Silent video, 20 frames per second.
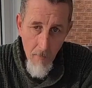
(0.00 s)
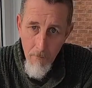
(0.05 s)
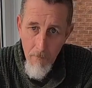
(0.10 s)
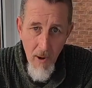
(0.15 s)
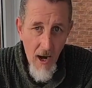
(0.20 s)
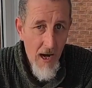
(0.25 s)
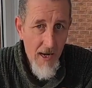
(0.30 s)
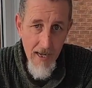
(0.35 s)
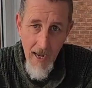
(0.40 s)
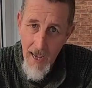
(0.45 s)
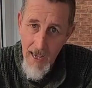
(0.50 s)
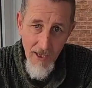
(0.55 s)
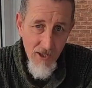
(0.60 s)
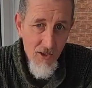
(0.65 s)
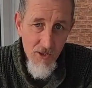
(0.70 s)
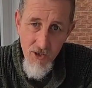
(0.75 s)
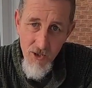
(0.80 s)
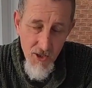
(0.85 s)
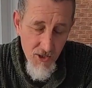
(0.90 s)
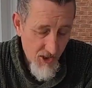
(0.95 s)
by
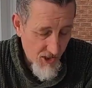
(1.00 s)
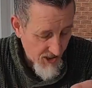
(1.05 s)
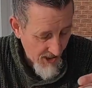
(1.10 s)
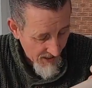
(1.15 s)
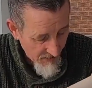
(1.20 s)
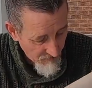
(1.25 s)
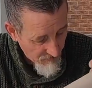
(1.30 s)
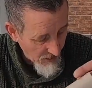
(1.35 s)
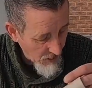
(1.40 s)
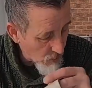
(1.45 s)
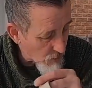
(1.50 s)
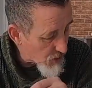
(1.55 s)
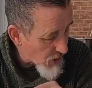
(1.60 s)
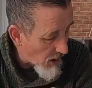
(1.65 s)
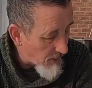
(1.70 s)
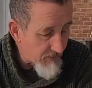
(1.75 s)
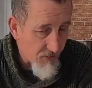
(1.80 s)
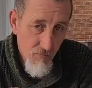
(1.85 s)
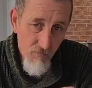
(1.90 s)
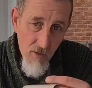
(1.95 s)
hand to take reels
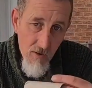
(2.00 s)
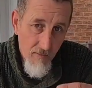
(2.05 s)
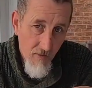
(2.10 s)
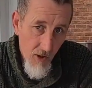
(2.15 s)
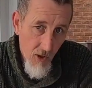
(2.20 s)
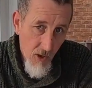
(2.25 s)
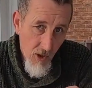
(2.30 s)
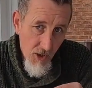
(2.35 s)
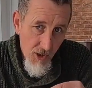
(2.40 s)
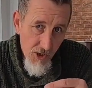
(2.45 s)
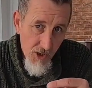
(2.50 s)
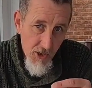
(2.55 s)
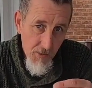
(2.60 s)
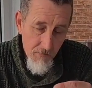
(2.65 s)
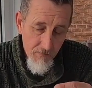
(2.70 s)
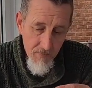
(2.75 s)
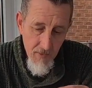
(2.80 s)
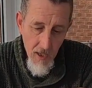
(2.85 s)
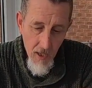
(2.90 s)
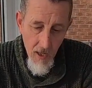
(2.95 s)
off and reverse.